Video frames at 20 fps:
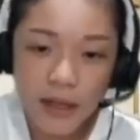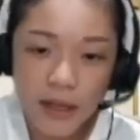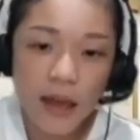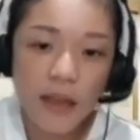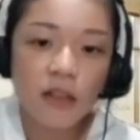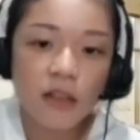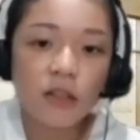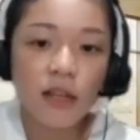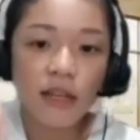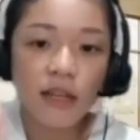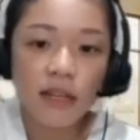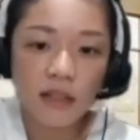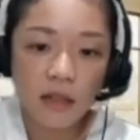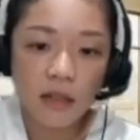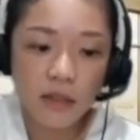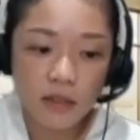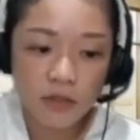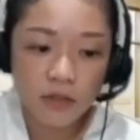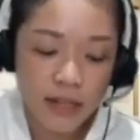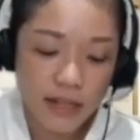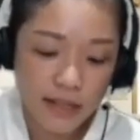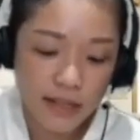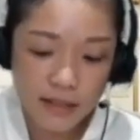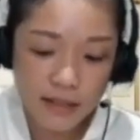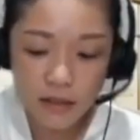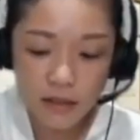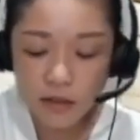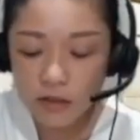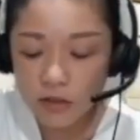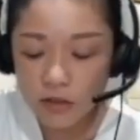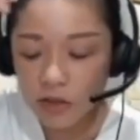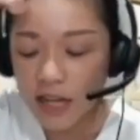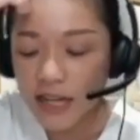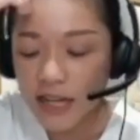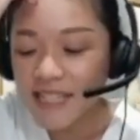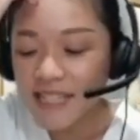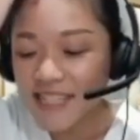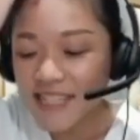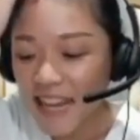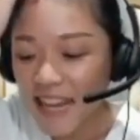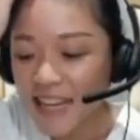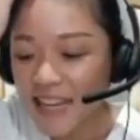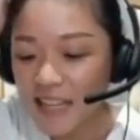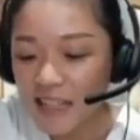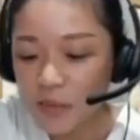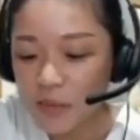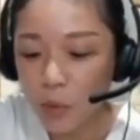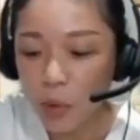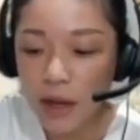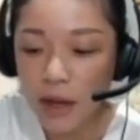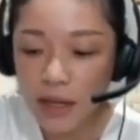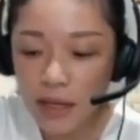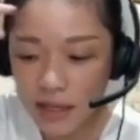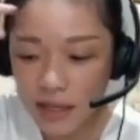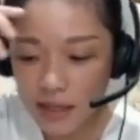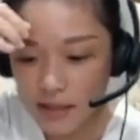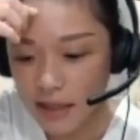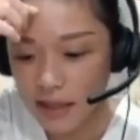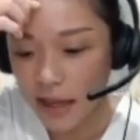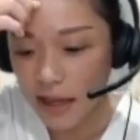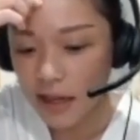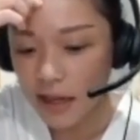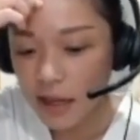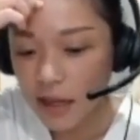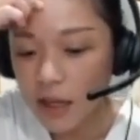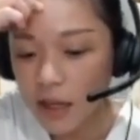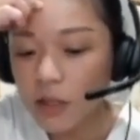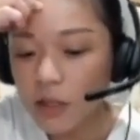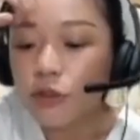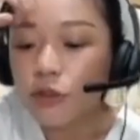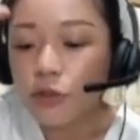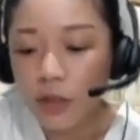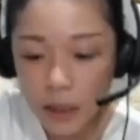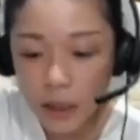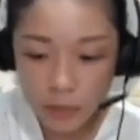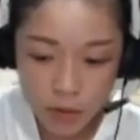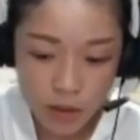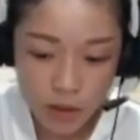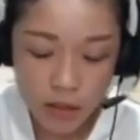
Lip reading: The other transcendence point is that dream.